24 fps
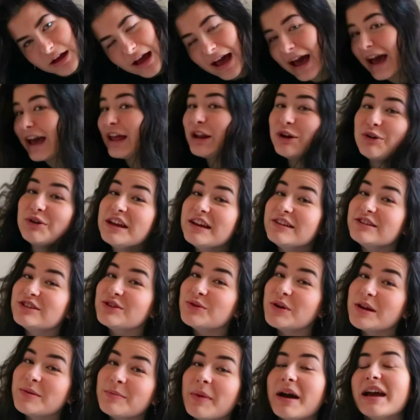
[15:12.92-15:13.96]
I don't need
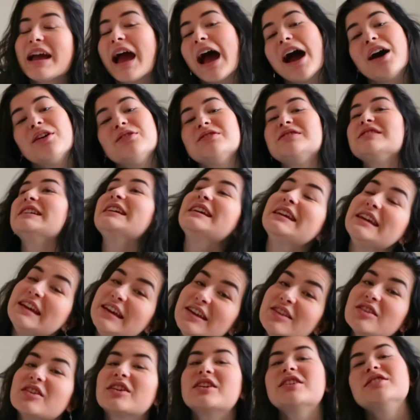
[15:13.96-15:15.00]
you in my house
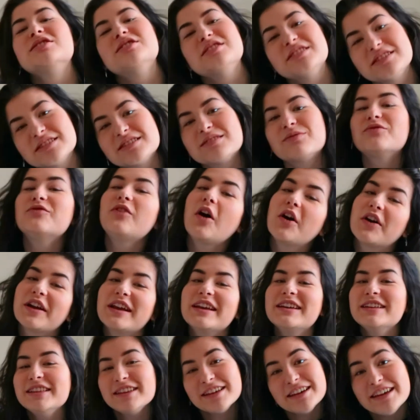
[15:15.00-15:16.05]
either. Just
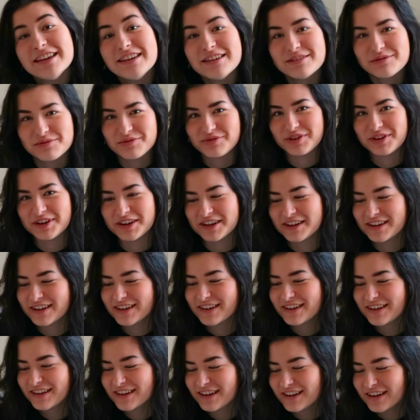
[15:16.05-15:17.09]
fucking leave.
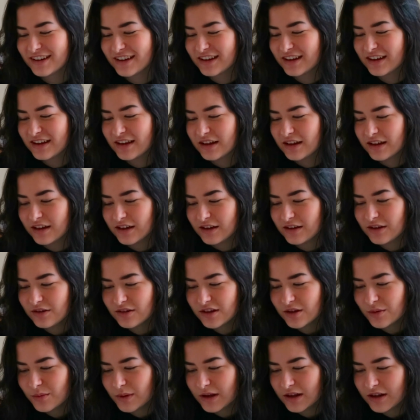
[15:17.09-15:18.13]
You
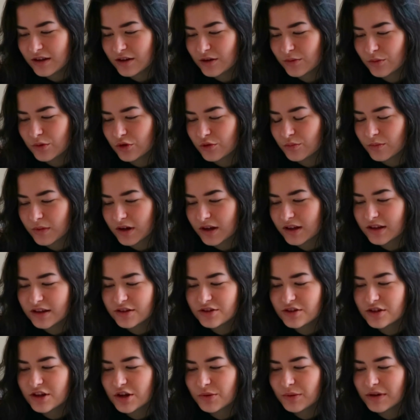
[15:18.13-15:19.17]
can wait in your room. I'll
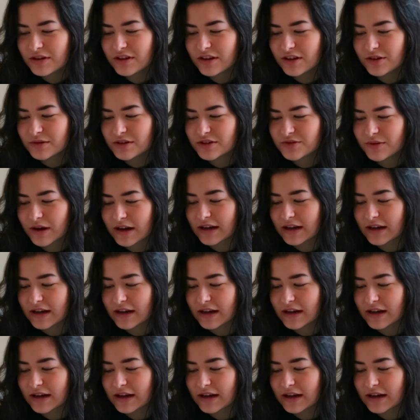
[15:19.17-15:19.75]
let you know when dinner is